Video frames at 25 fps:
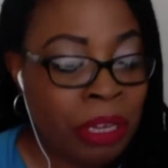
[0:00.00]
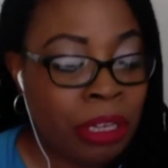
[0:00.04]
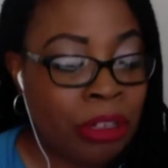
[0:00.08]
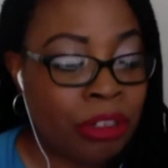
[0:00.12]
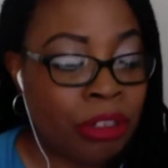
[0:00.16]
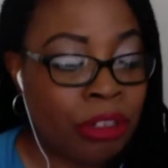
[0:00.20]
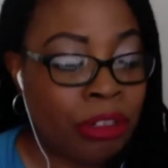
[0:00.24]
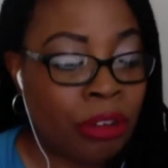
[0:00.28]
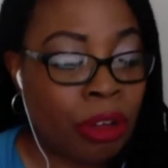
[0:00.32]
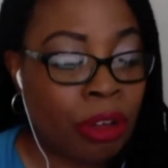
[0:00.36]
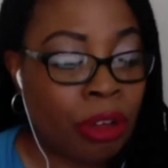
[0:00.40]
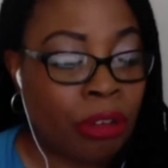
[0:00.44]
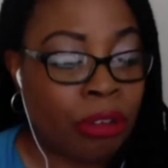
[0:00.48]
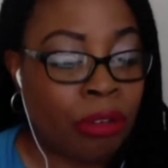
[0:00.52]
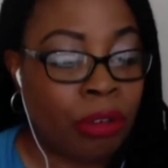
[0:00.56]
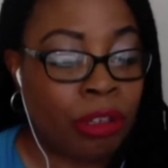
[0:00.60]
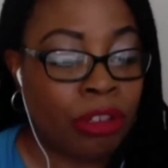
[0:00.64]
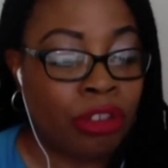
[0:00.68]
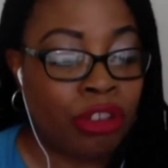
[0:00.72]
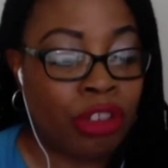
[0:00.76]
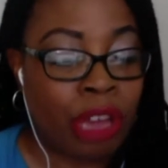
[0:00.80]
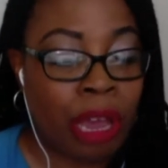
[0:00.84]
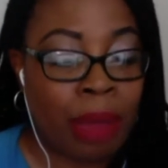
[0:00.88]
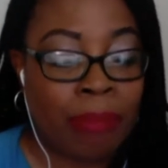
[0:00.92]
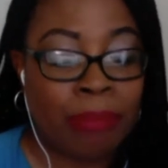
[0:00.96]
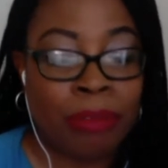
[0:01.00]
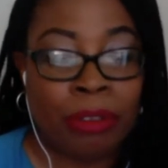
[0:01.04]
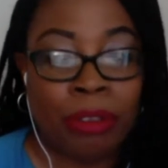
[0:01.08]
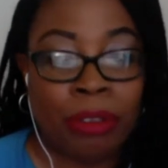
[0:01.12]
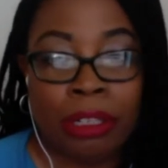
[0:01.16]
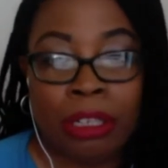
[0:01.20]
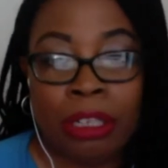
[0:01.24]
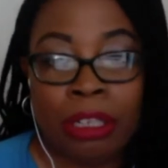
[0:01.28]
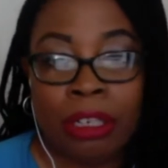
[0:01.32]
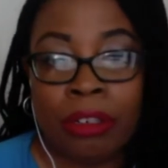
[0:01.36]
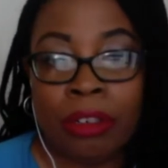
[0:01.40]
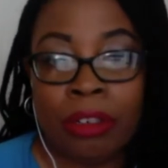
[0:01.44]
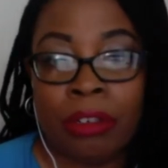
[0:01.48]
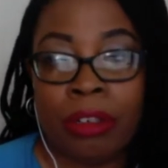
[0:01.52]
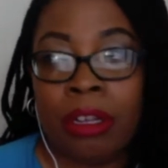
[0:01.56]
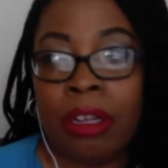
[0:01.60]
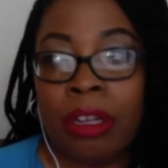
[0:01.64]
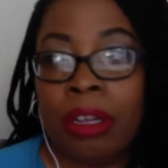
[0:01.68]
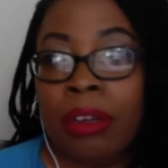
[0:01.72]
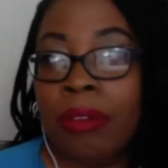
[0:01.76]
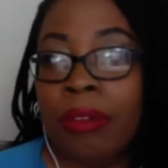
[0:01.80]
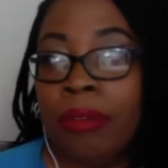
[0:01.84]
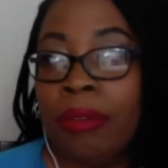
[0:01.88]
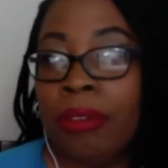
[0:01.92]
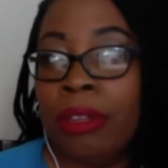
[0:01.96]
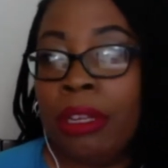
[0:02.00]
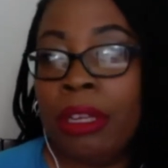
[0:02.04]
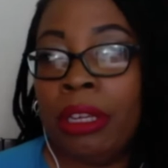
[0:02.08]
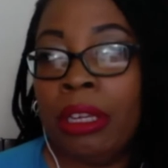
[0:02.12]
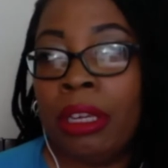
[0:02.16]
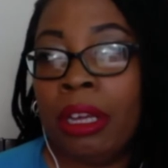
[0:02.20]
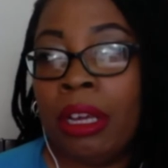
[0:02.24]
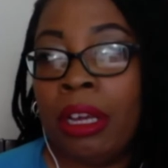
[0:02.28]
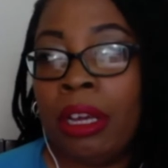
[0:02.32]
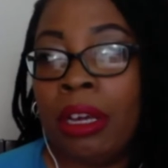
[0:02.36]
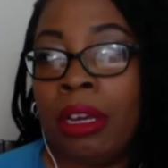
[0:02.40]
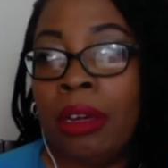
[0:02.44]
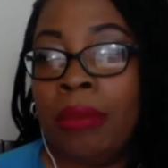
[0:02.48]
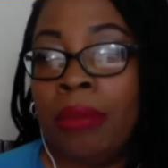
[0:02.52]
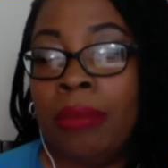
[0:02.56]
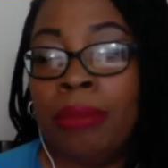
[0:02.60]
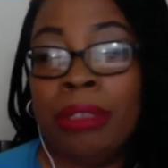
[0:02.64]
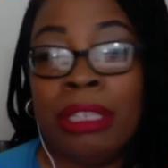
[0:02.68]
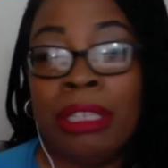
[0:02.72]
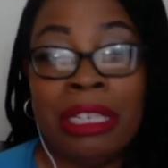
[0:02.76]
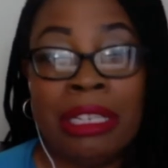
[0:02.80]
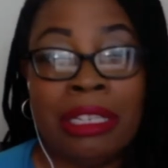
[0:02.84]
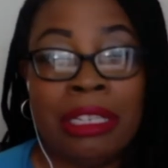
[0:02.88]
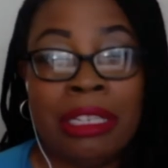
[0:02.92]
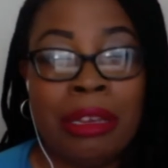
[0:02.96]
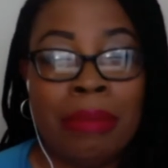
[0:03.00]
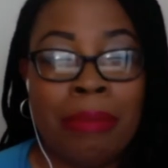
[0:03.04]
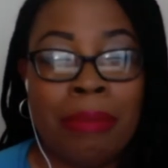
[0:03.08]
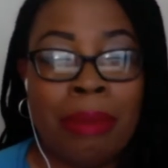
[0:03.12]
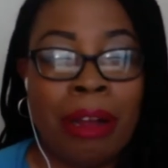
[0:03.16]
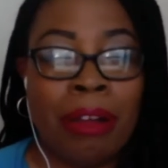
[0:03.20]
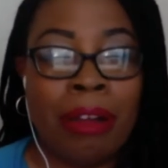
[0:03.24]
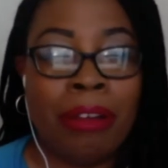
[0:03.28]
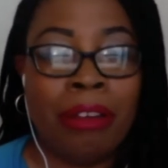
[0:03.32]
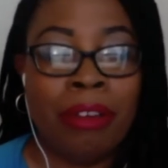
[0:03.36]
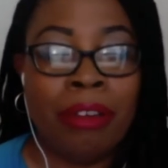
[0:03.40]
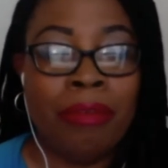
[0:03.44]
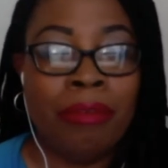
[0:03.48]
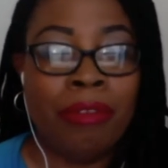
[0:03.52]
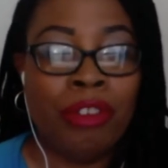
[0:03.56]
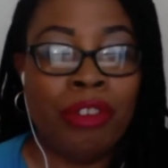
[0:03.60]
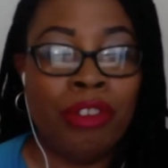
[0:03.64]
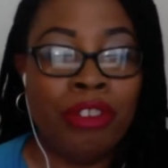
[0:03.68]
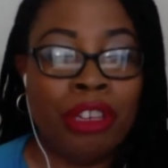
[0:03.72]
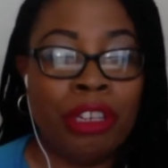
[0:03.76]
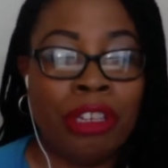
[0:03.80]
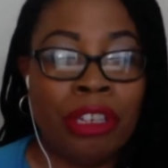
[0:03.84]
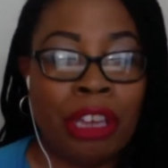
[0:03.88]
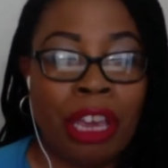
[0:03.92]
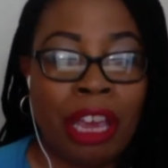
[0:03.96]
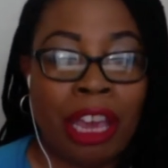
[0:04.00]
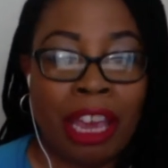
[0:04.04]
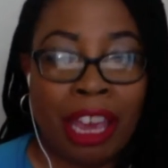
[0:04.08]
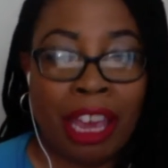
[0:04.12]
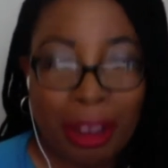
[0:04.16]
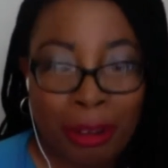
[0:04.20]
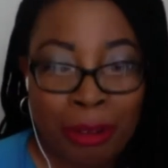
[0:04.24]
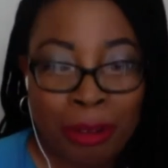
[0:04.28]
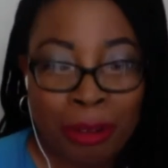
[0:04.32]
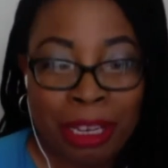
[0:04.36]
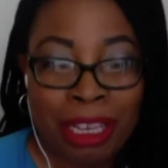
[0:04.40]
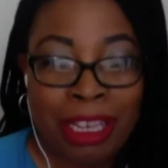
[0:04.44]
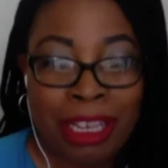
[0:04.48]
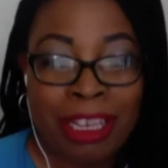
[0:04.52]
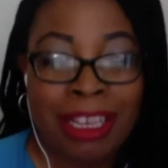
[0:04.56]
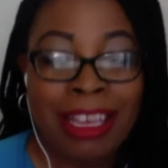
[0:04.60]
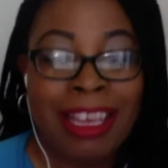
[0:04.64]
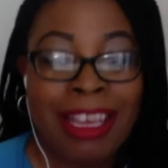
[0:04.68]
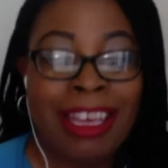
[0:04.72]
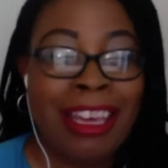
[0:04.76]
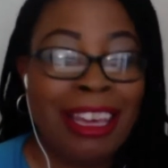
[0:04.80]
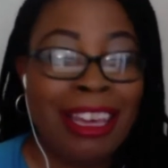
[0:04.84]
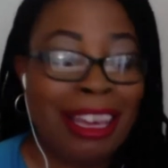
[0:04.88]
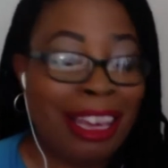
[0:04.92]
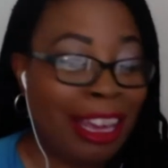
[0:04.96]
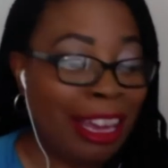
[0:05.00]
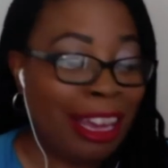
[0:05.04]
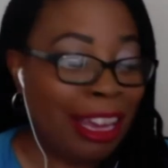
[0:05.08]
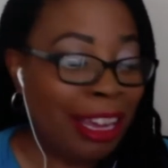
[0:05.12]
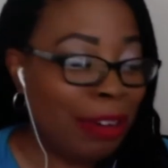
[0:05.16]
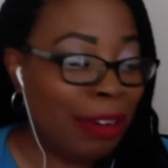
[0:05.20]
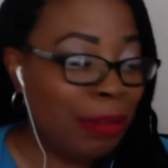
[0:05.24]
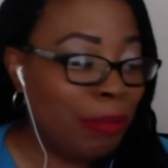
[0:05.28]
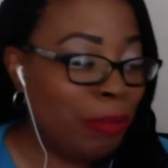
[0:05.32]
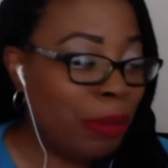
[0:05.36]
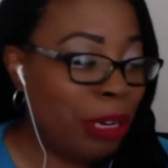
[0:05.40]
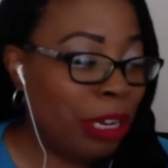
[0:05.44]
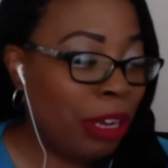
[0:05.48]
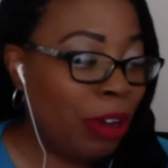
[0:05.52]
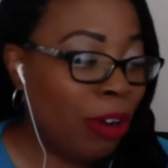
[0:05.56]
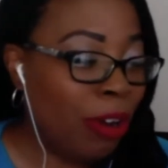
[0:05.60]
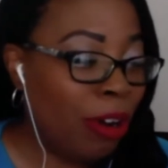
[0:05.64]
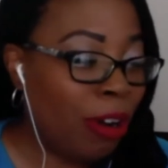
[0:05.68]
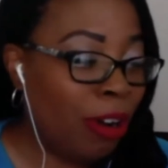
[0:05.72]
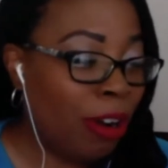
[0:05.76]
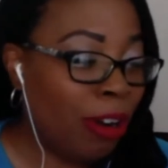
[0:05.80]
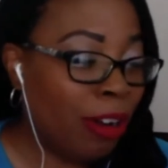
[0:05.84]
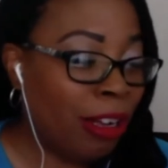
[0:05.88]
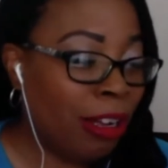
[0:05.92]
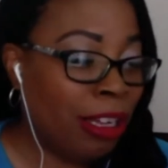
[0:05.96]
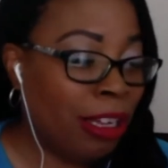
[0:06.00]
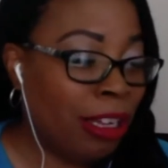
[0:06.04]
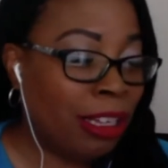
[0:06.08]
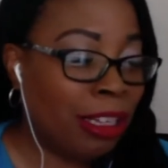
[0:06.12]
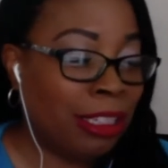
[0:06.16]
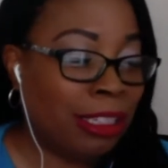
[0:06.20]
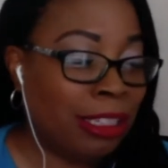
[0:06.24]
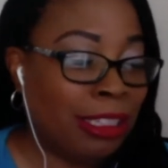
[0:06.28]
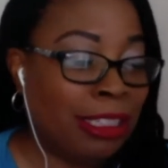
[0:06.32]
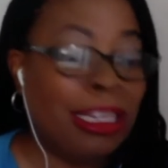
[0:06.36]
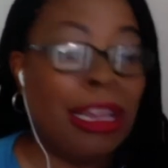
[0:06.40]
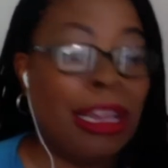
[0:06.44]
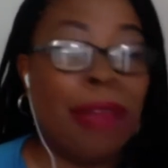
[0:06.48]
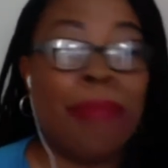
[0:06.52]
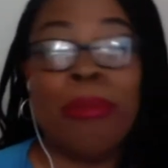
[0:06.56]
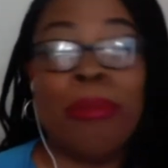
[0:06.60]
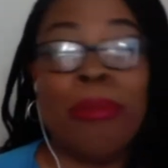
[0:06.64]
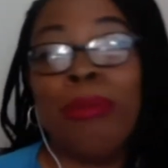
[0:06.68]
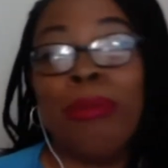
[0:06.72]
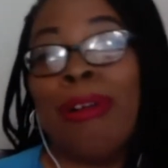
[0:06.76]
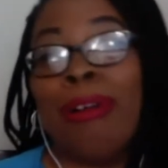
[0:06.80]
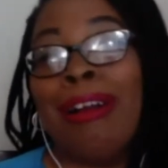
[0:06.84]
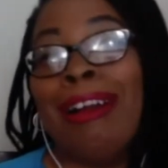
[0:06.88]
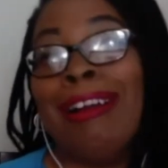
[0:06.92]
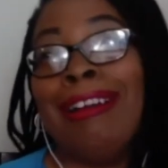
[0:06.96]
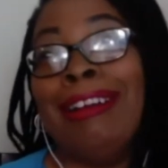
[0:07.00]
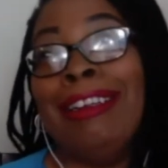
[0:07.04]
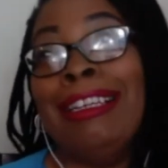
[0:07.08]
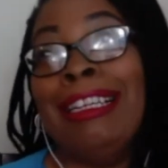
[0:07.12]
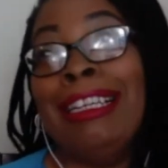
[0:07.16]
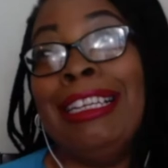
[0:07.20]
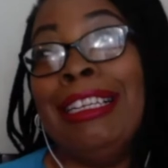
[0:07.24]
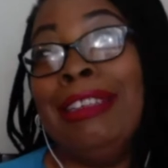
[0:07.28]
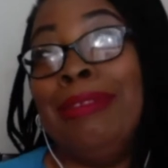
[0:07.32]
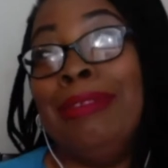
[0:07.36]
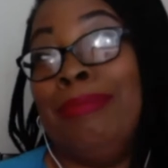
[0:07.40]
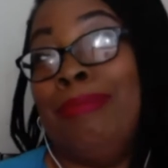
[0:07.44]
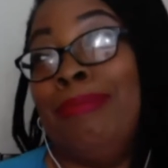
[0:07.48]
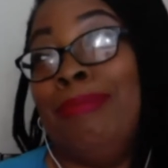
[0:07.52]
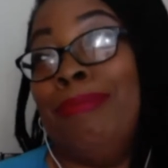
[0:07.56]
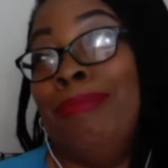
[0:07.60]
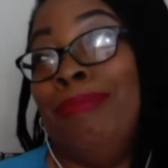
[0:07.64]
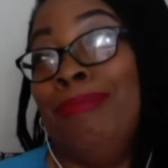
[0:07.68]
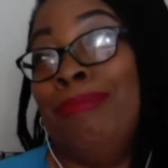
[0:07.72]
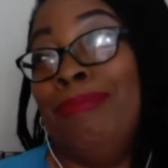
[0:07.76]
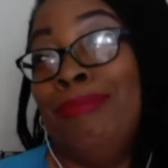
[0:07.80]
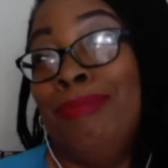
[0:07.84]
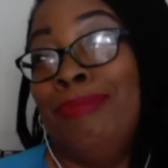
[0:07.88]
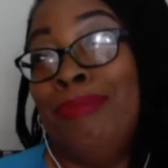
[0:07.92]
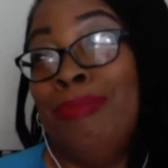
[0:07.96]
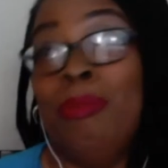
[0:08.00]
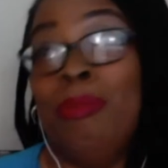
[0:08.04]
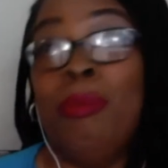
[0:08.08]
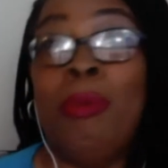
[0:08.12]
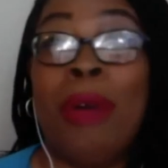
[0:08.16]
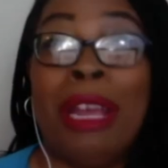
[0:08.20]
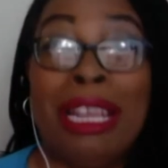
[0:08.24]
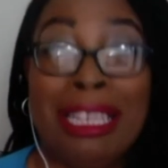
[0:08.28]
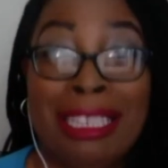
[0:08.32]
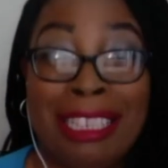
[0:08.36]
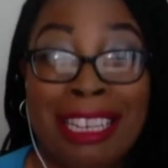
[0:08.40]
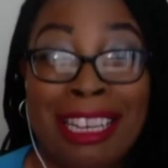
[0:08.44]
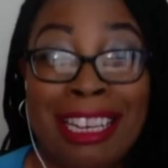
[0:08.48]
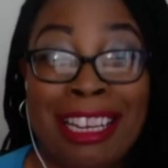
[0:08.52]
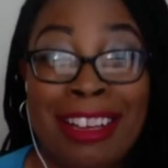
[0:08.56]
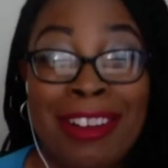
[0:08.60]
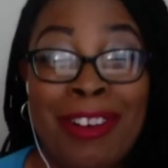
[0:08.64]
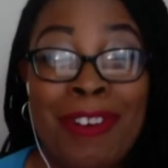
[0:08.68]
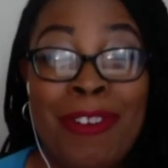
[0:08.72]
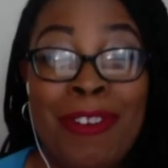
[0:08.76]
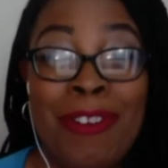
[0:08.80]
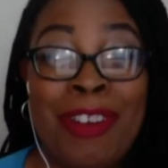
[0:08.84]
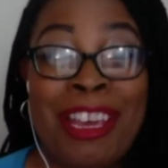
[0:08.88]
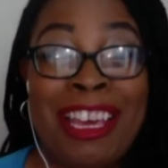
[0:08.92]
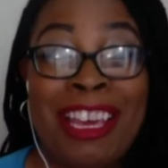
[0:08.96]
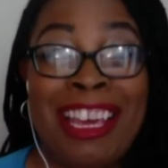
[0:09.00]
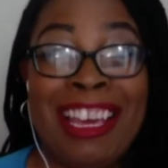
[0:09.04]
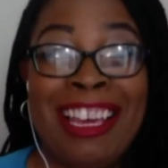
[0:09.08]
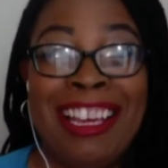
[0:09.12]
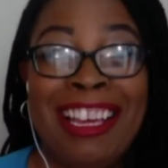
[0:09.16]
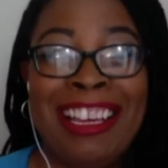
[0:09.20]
She's also a chapter leader of the um, DC, Maryland, Virginia area, and we are uh, temporarily waiting, okay,